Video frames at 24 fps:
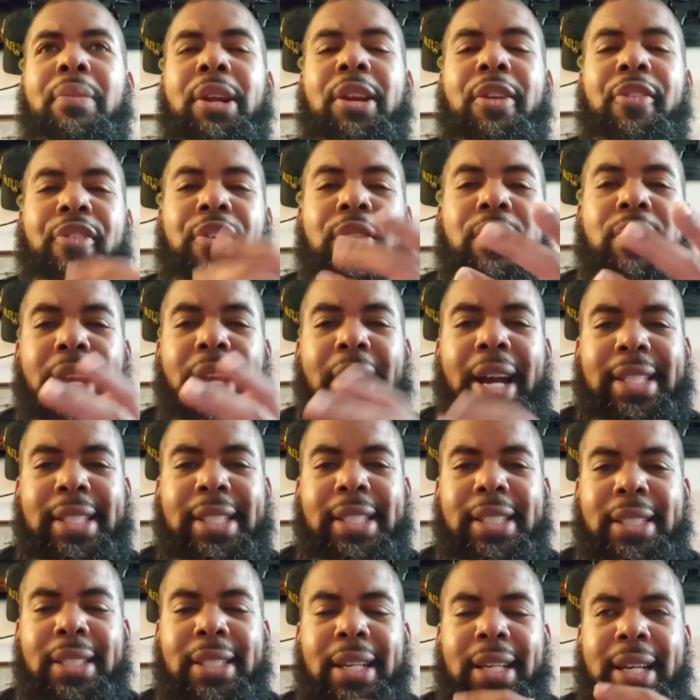In a few
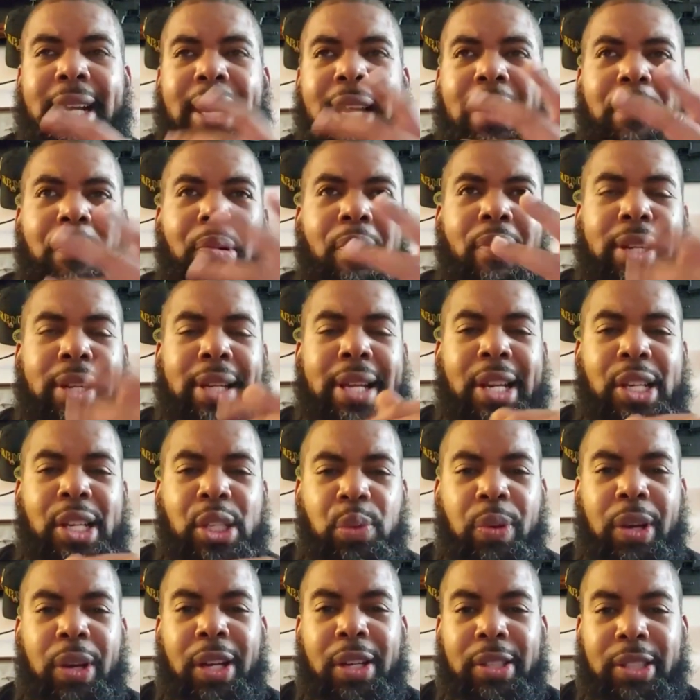classes, and I kind of broke it down
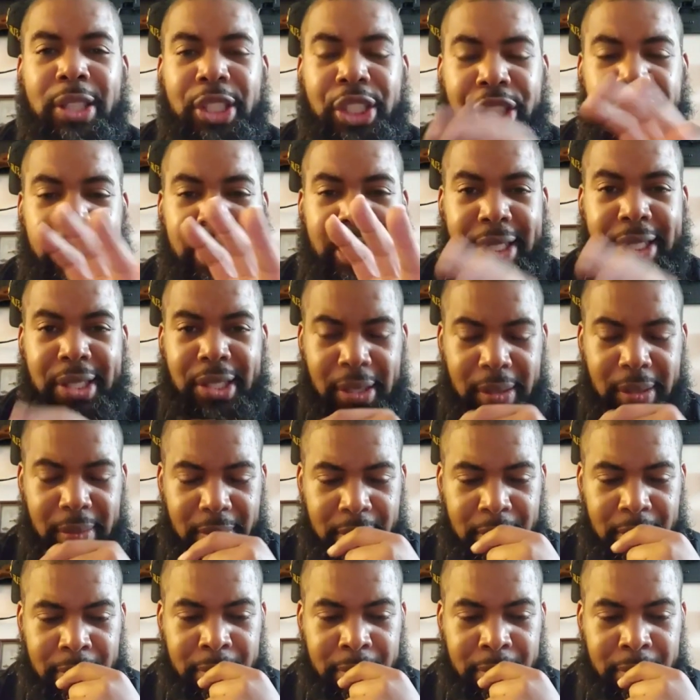as well, the shins.